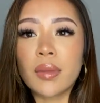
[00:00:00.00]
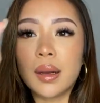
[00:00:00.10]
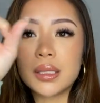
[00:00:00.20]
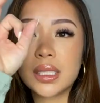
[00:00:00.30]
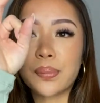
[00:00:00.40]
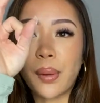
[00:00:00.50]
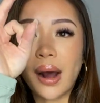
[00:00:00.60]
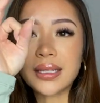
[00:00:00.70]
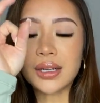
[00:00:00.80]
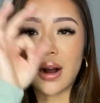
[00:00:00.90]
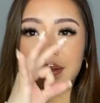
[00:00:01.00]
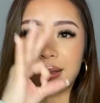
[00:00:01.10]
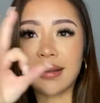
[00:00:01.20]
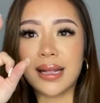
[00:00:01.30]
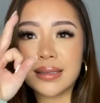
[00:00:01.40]
spots on the
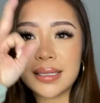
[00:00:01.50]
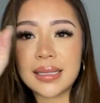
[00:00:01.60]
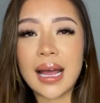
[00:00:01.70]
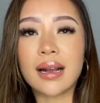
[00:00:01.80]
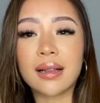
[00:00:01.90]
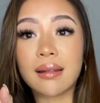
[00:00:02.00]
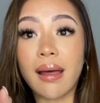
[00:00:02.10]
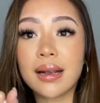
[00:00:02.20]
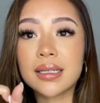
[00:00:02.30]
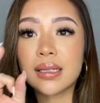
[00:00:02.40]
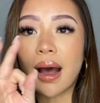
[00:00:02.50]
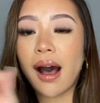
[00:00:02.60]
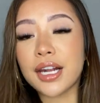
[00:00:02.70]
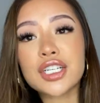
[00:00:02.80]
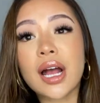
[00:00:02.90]
lenses that collects
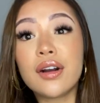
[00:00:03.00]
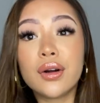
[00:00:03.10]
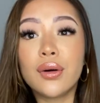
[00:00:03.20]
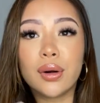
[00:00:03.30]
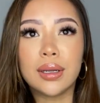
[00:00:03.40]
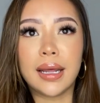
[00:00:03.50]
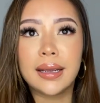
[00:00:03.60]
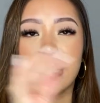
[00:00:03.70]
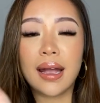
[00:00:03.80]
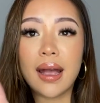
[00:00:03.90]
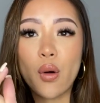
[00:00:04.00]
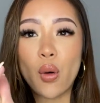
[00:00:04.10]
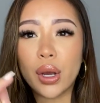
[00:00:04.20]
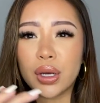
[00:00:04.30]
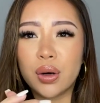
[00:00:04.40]
eyeshadow or like
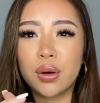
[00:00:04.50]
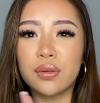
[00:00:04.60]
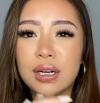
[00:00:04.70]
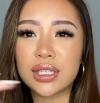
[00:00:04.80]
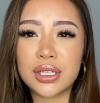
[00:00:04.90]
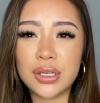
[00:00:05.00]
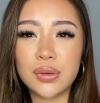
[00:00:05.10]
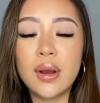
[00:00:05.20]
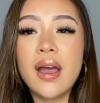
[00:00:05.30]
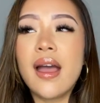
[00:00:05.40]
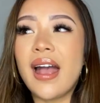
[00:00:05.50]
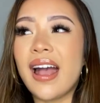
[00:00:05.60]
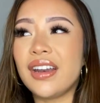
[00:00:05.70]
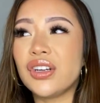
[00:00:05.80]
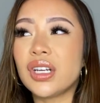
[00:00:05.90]
oil residue,
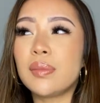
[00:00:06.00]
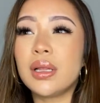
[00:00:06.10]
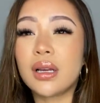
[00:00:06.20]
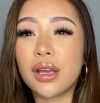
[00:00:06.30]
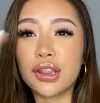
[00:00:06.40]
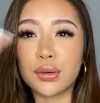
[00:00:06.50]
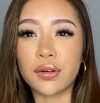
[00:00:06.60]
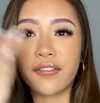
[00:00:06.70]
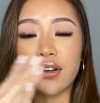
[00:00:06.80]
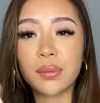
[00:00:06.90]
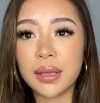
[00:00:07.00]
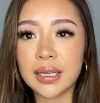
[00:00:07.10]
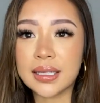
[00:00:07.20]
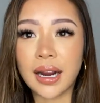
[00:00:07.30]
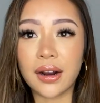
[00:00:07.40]
and you're going to be looking through a film the
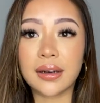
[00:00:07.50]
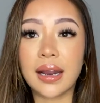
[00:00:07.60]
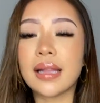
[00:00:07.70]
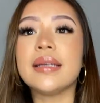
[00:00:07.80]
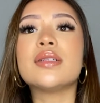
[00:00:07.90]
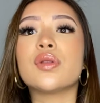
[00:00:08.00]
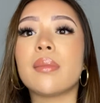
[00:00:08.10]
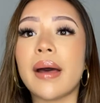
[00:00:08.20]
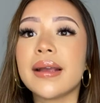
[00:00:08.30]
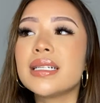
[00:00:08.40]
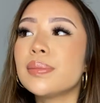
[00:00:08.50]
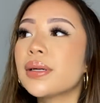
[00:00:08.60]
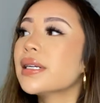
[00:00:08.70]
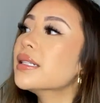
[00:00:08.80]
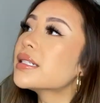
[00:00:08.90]
entire day, at least with my
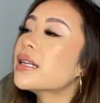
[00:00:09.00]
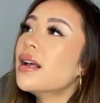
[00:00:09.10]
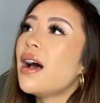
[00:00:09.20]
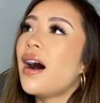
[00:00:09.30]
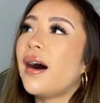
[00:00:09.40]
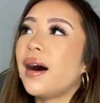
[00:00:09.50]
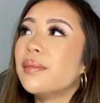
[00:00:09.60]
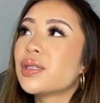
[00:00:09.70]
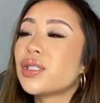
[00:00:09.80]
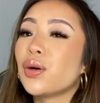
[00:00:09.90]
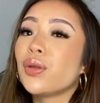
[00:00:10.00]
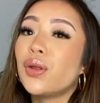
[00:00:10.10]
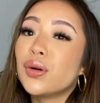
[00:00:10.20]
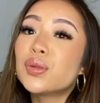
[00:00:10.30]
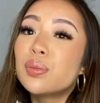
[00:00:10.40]
experience. So
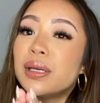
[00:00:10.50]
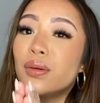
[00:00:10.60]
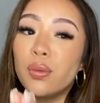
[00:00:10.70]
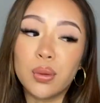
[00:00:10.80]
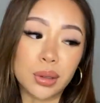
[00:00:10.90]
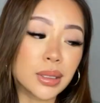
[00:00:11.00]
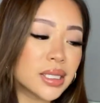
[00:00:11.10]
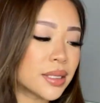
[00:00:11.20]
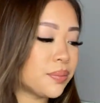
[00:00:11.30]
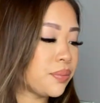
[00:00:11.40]
those would be the worst.